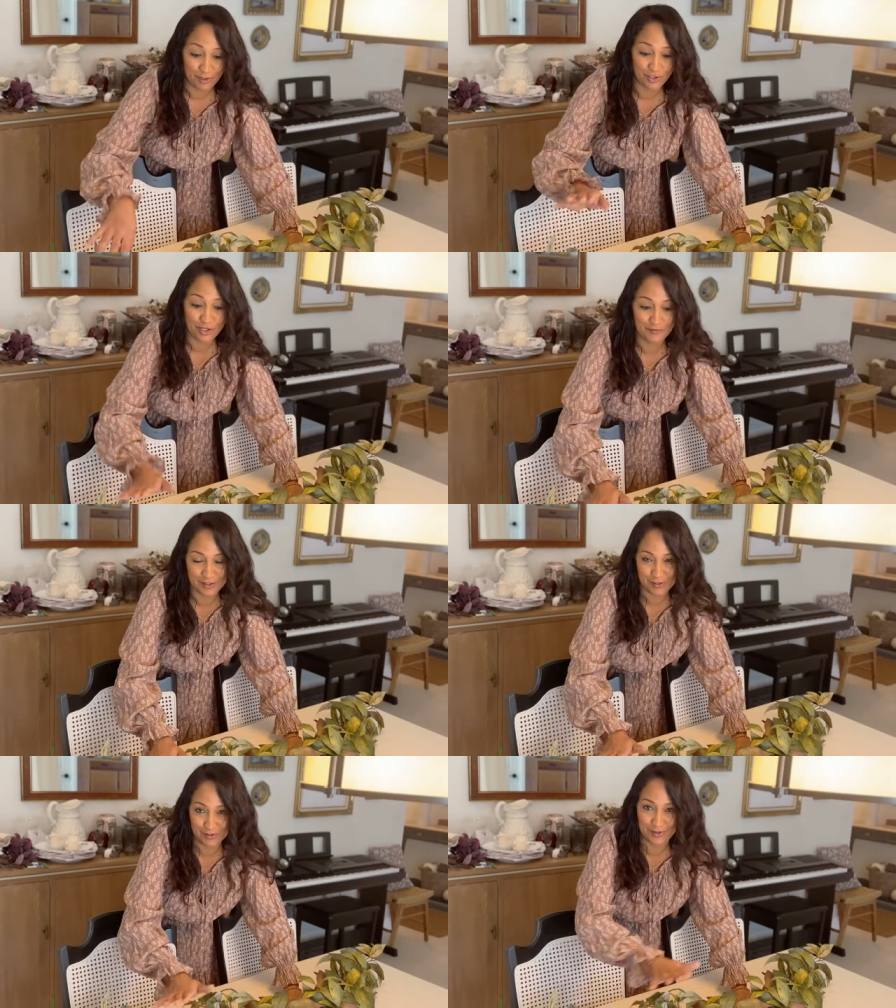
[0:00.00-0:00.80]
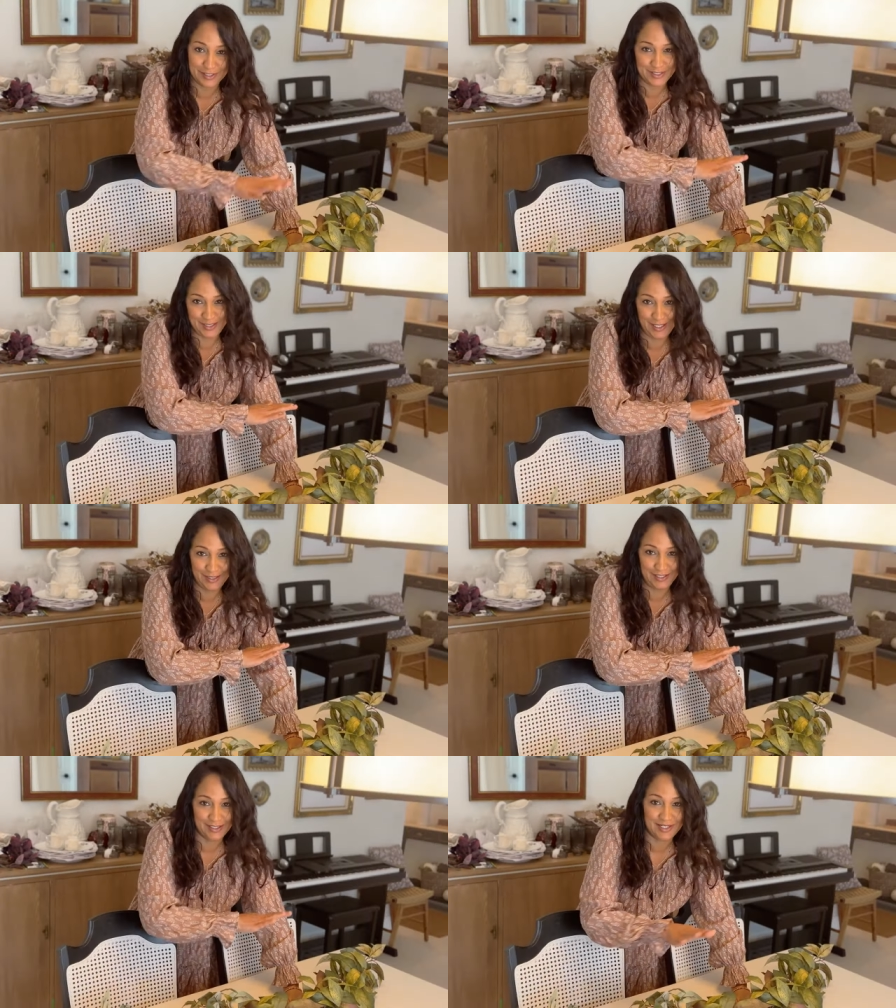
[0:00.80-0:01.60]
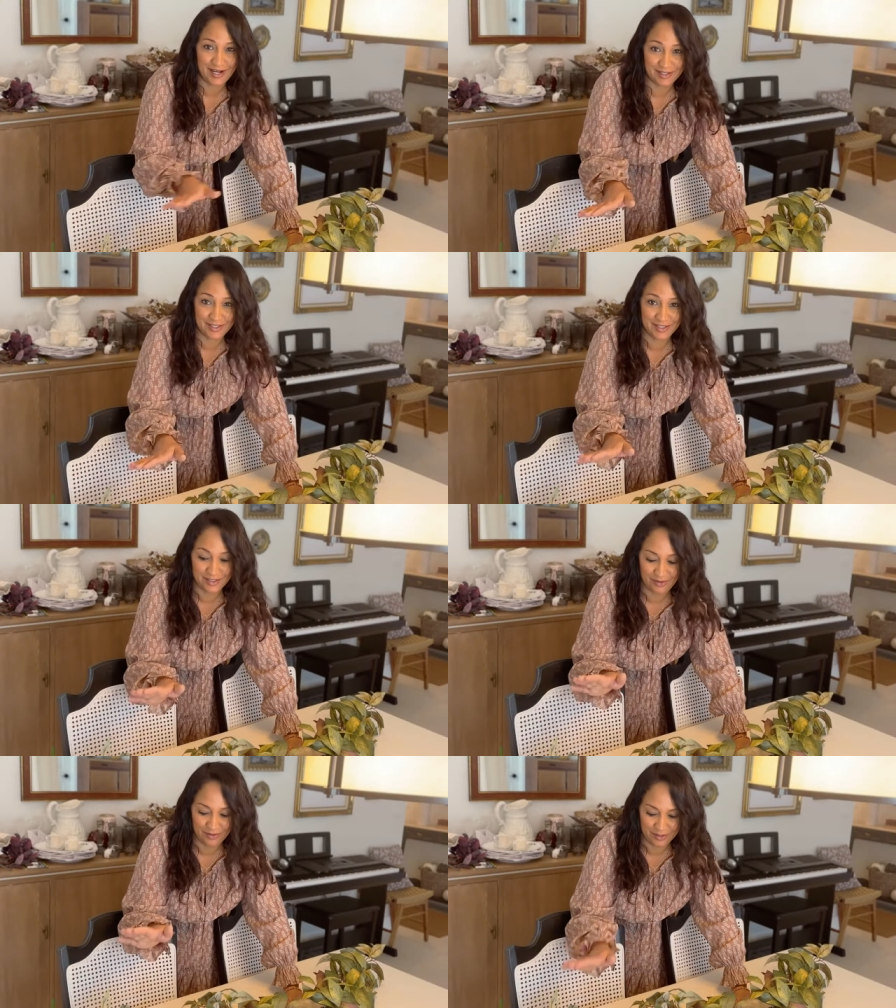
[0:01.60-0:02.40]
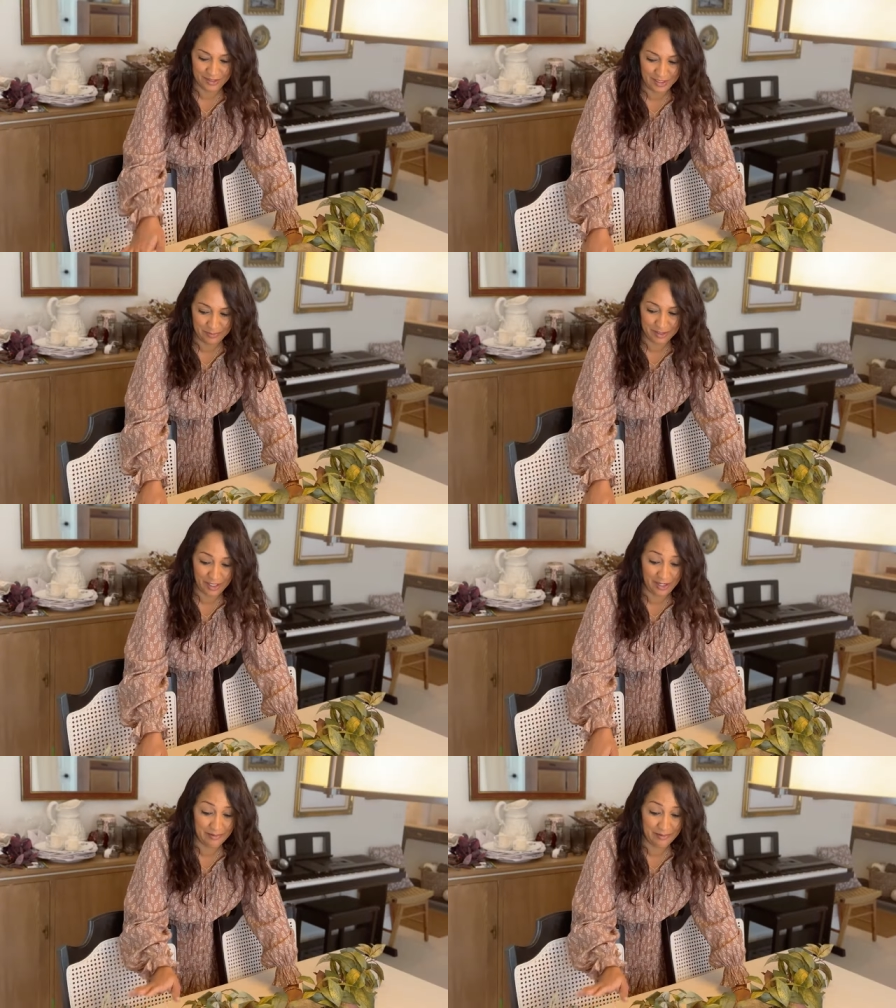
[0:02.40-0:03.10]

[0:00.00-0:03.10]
not sure if this is gonna stay the entire season on the table here.